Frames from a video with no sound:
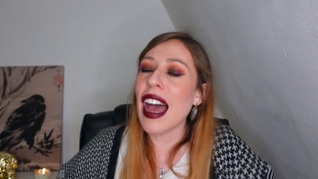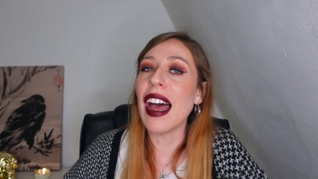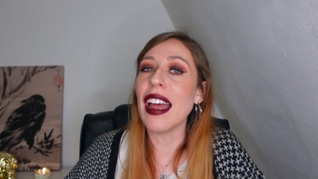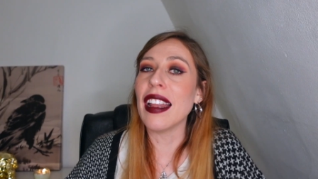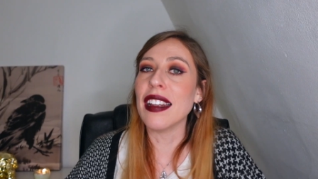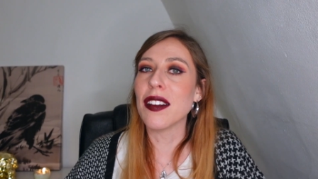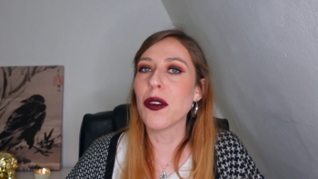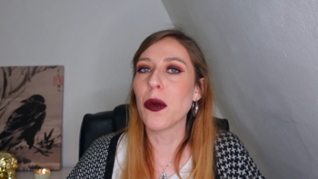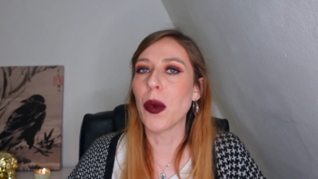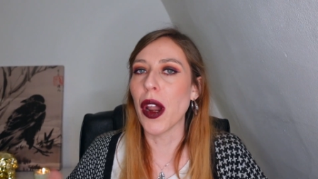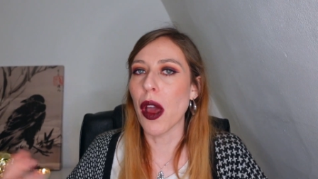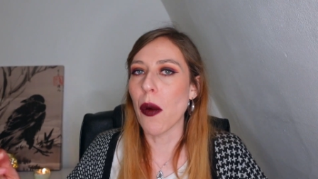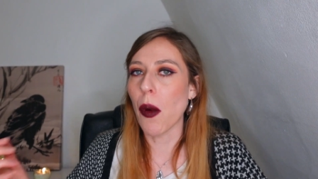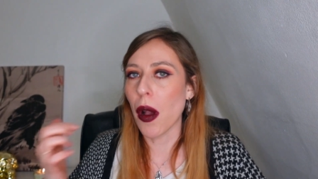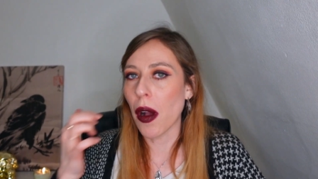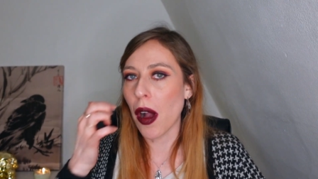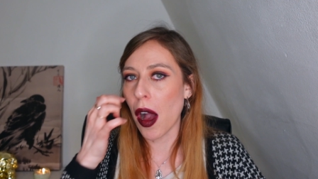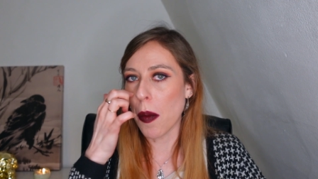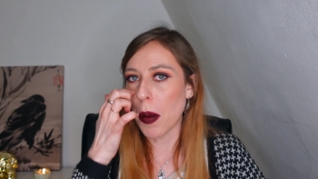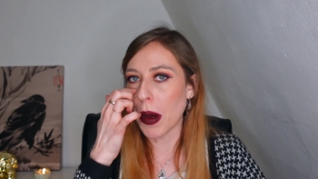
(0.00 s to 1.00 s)
And when I
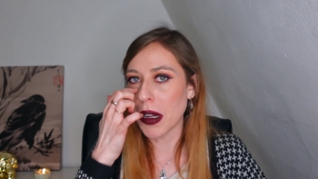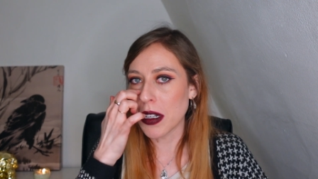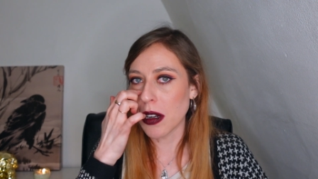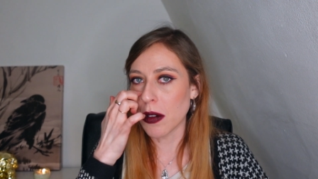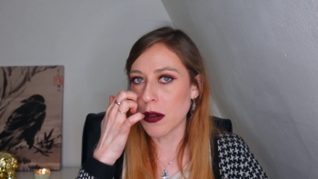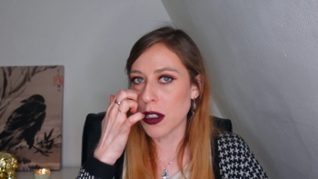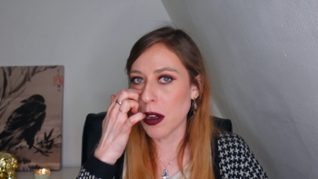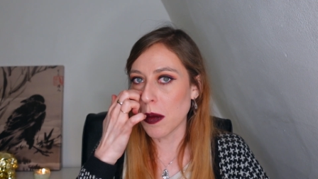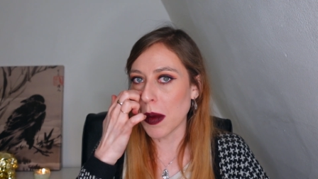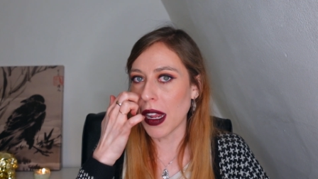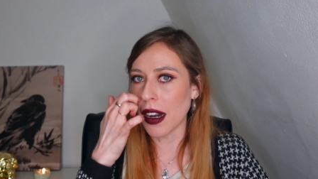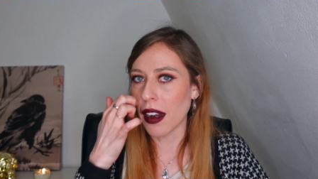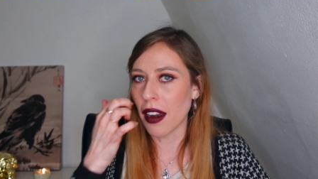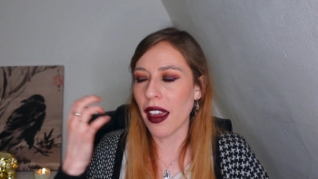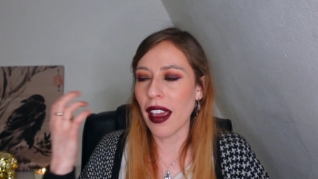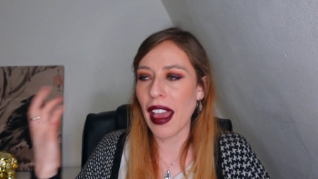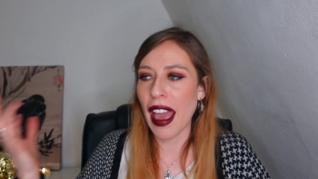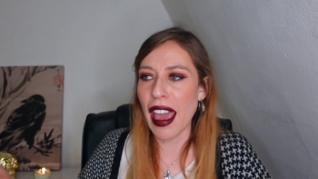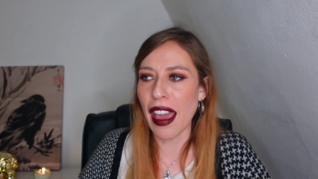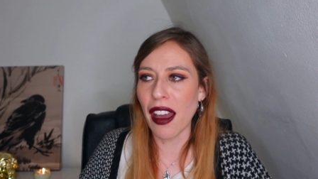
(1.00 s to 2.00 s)
woke up, I told Dominic,
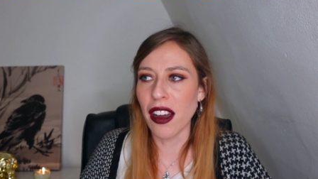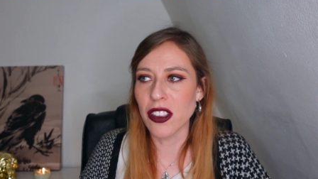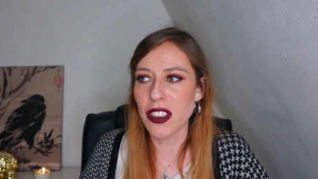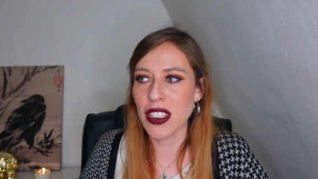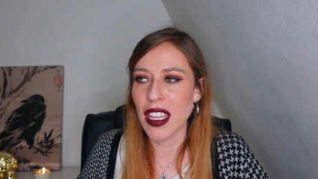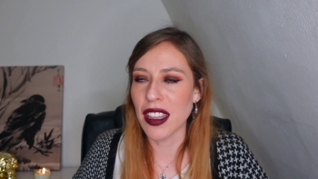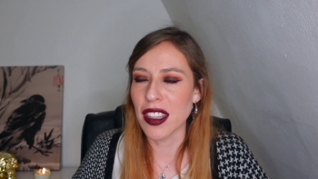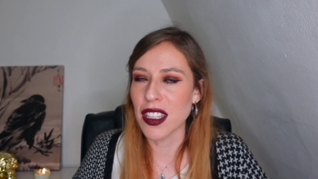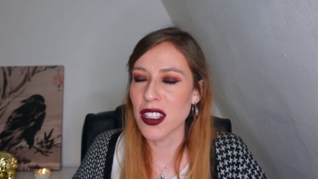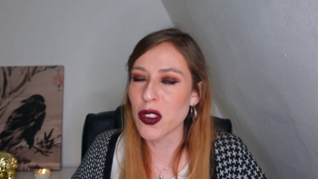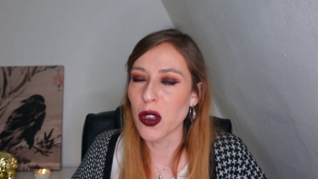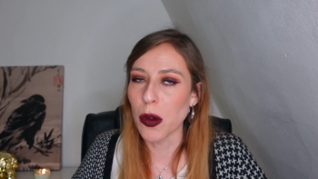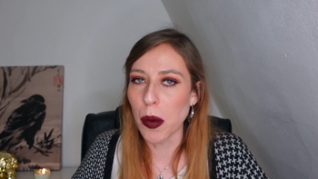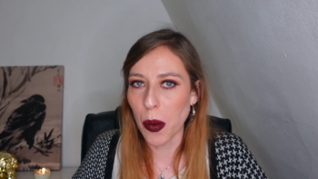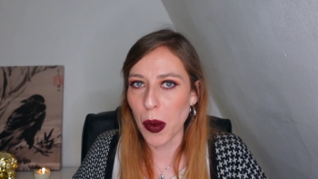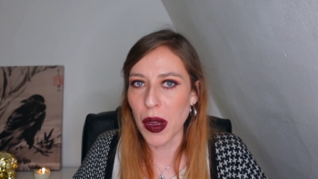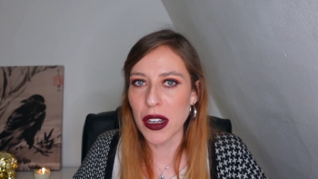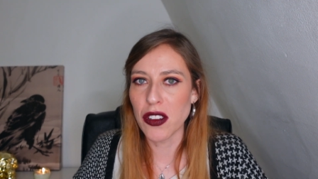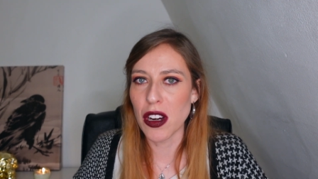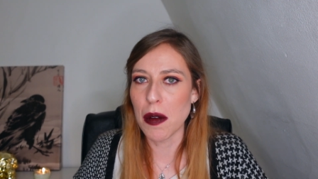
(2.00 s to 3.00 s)
like, "Hey, I just had this super
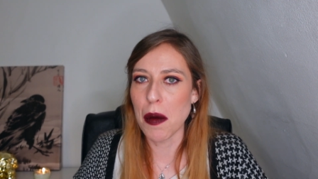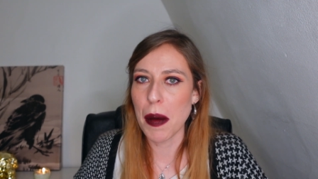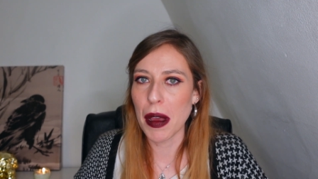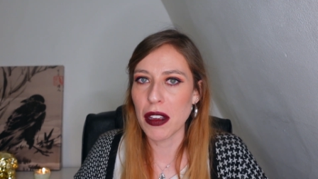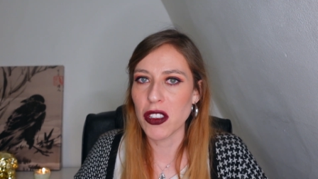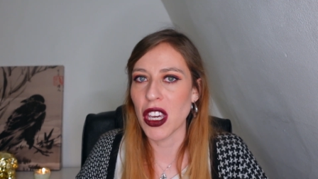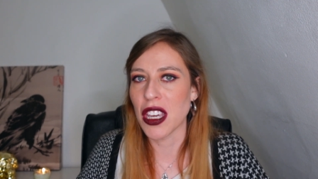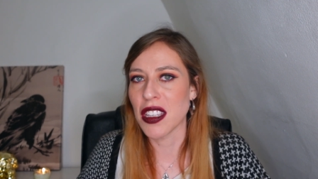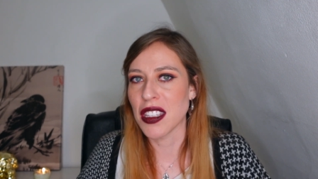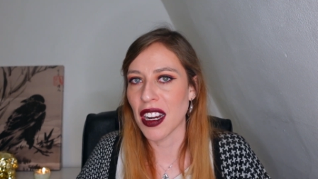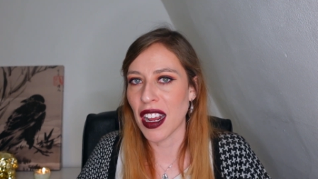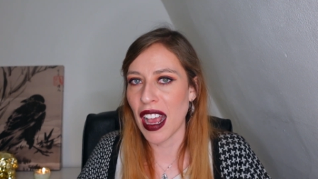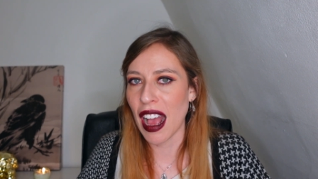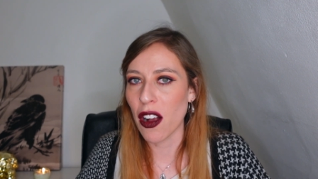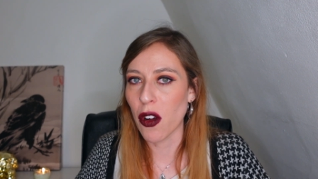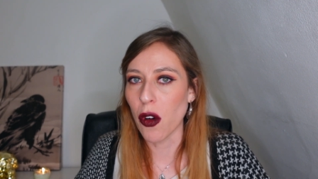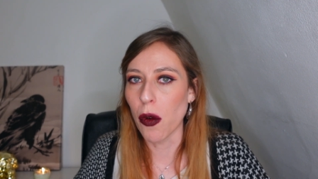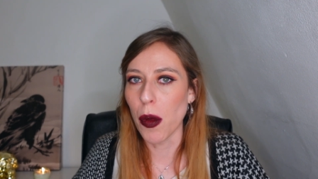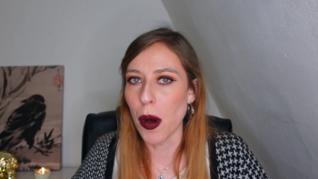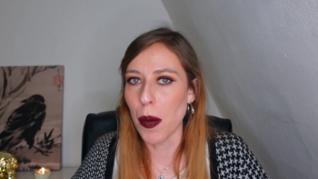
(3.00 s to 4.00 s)
weird dream about chasing a
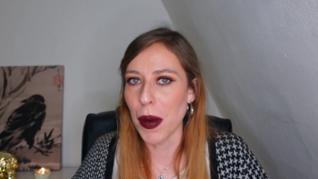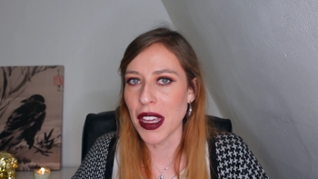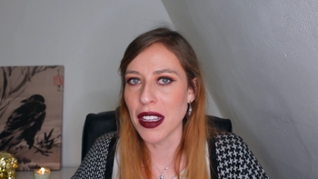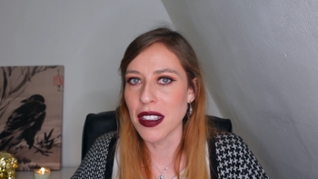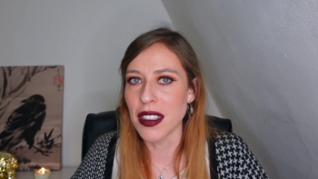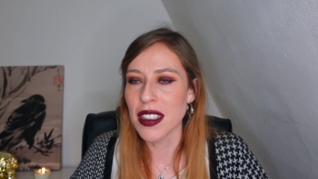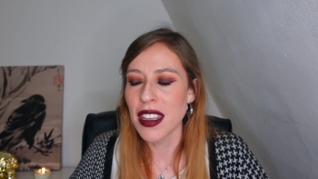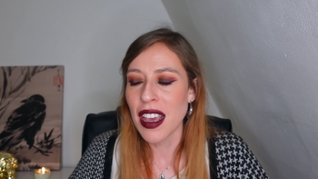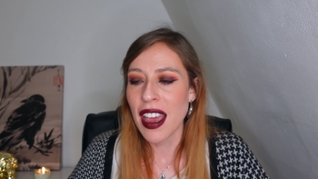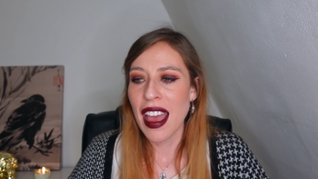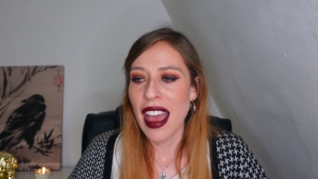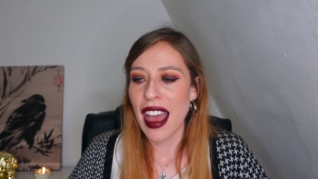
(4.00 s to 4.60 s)
cat called Bobbins."